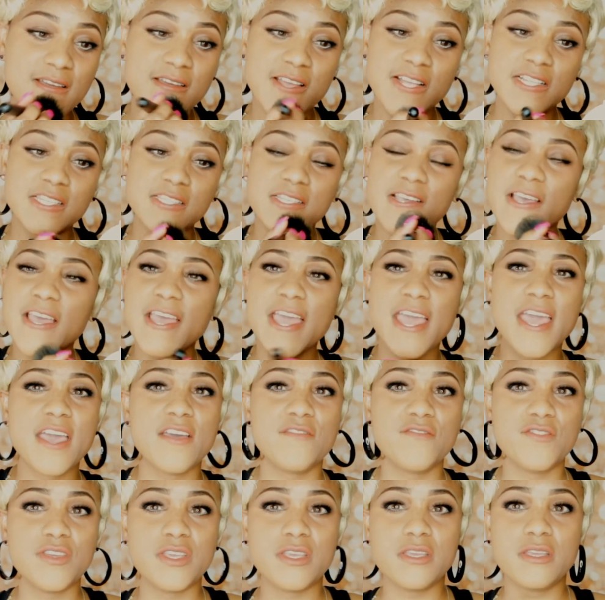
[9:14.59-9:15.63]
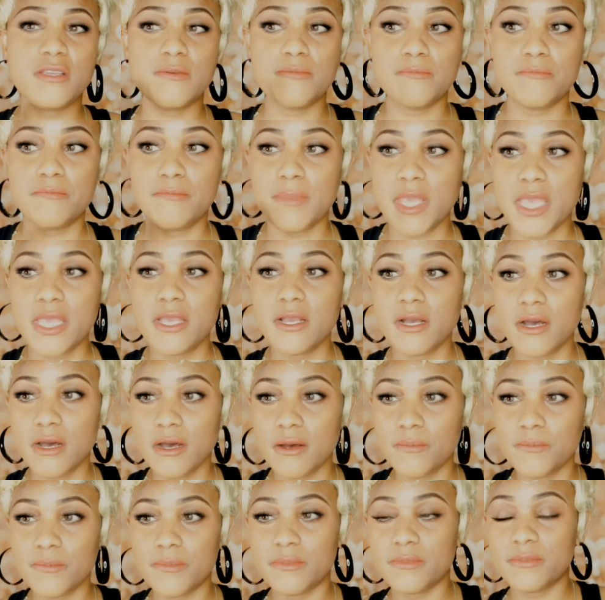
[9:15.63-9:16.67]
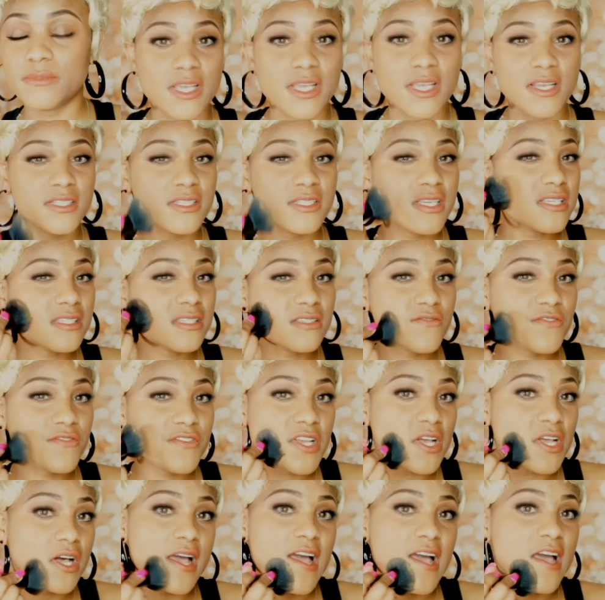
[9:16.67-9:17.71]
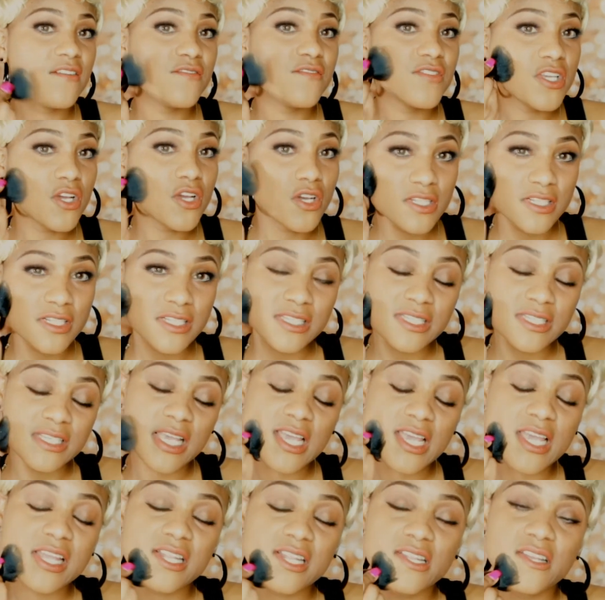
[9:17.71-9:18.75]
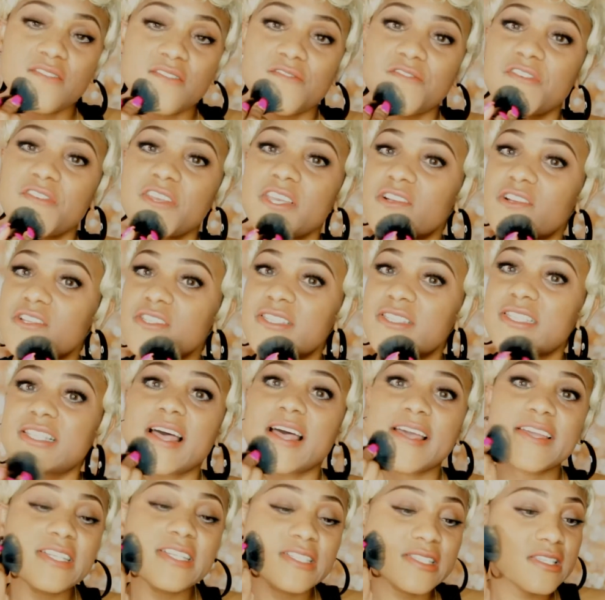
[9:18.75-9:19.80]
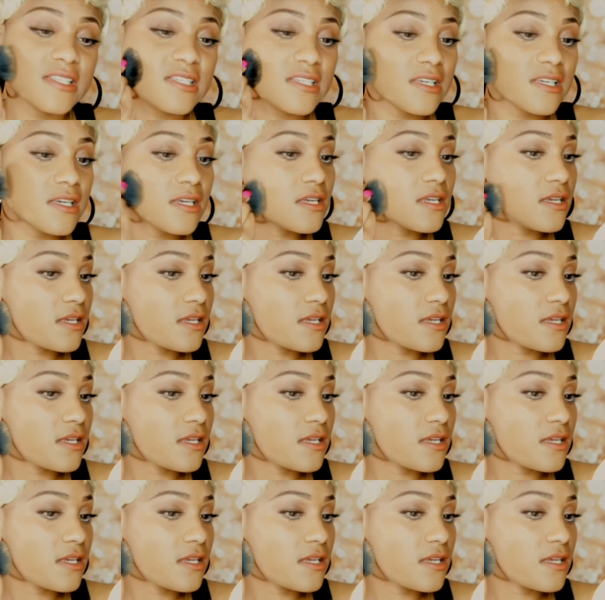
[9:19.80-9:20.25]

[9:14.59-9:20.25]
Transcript: it's a heavy makeup. It doesn't feel heavy on the skin. It feels light.